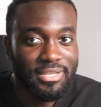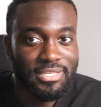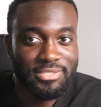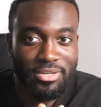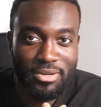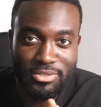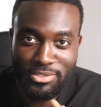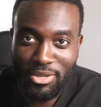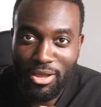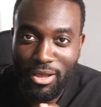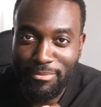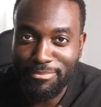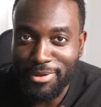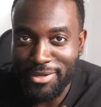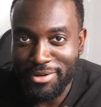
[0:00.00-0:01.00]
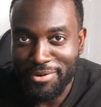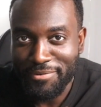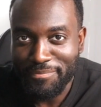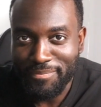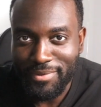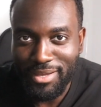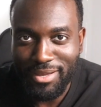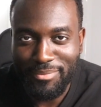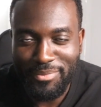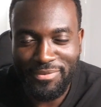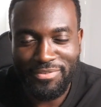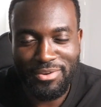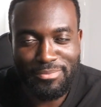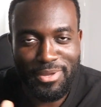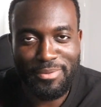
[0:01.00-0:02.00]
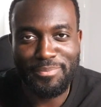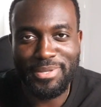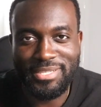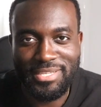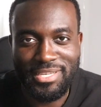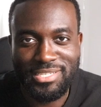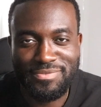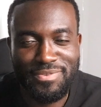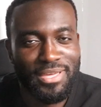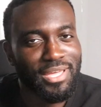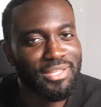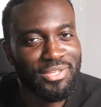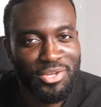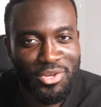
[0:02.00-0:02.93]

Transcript: This song is called Butter. If you're a big BTS fan,